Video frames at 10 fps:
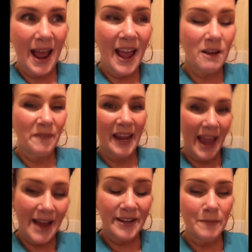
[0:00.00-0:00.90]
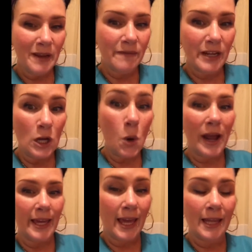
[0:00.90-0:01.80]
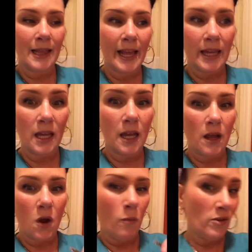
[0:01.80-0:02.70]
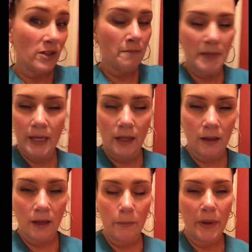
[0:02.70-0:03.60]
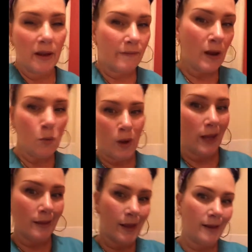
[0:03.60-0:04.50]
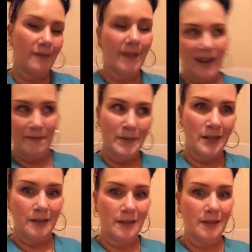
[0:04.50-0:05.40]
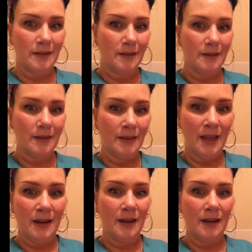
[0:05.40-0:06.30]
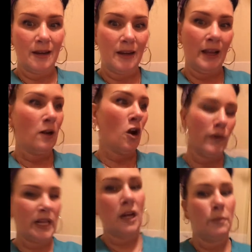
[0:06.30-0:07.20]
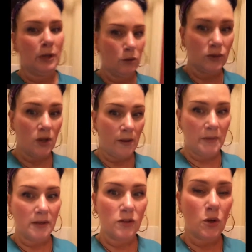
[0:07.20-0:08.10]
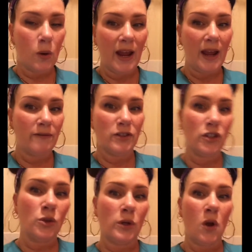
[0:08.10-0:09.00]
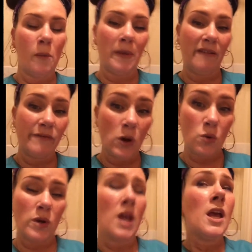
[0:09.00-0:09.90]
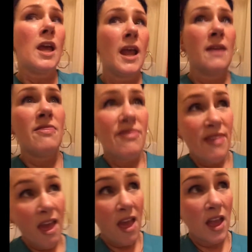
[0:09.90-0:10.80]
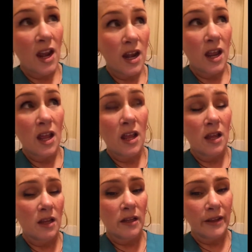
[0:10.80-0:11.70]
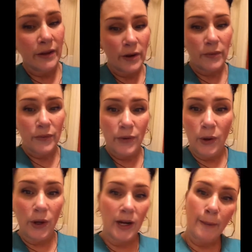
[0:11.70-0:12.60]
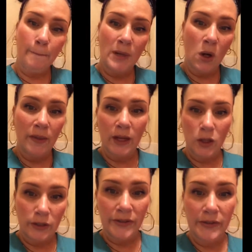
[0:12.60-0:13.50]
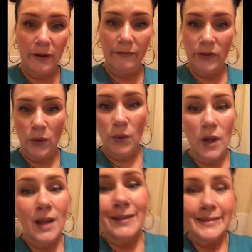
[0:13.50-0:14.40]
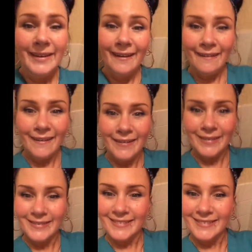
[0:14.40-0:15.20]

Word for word: if I add to my video, I can like almost immediately. But if I wait like five minutes, then it already uploads on me. So I have to do it on my phone and then, you know, hook it up and all that good stuff. So yeah.